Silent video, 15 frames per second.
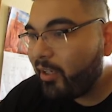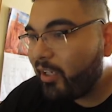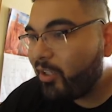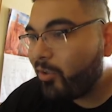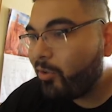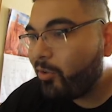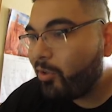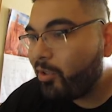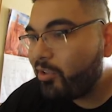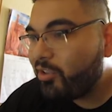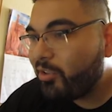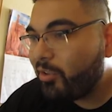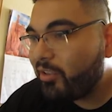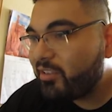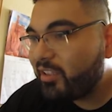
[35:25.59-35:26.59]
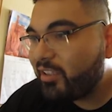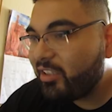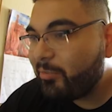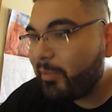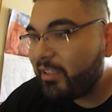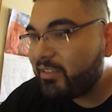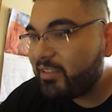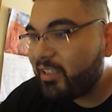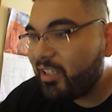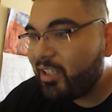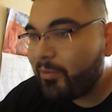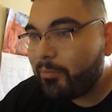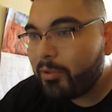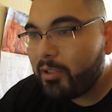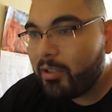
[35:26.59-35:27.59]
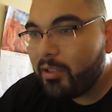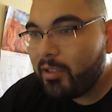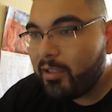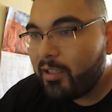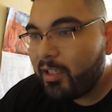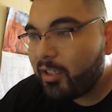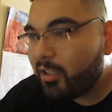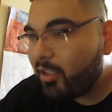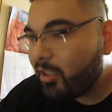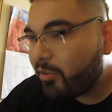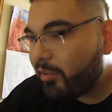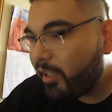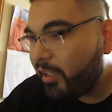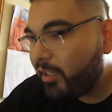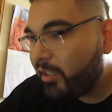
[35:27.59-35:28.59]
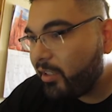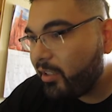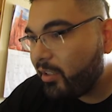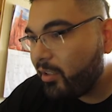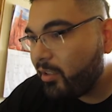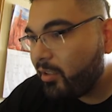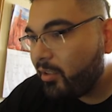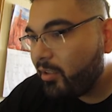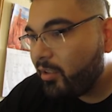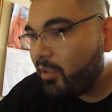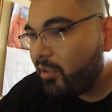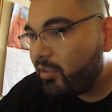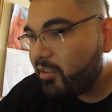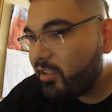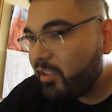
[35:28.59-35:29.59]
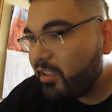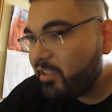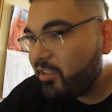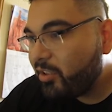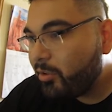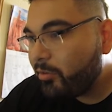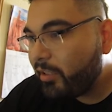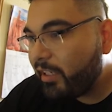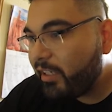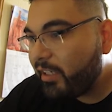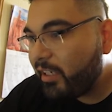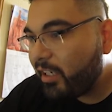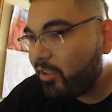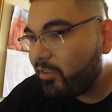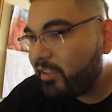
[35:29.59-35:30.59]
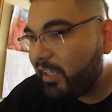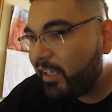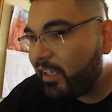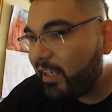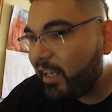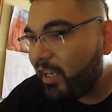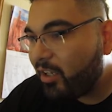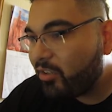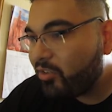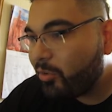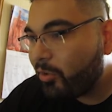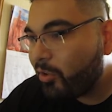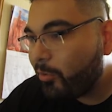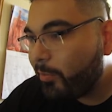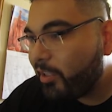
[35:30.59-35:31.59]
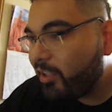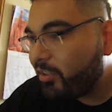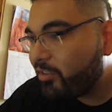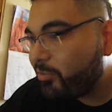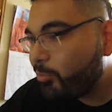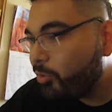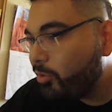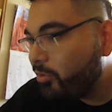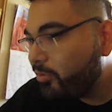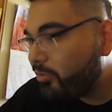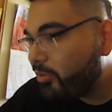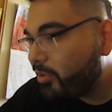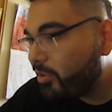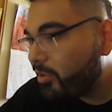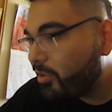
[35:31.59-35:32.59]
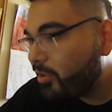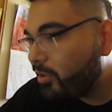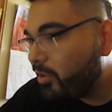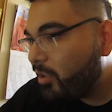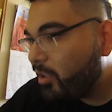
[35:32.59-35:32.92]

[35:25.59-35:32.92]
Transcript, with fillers: And of course, you know, if something's messed up, like look right here, see this node right here, I could take it out so it could become smoother.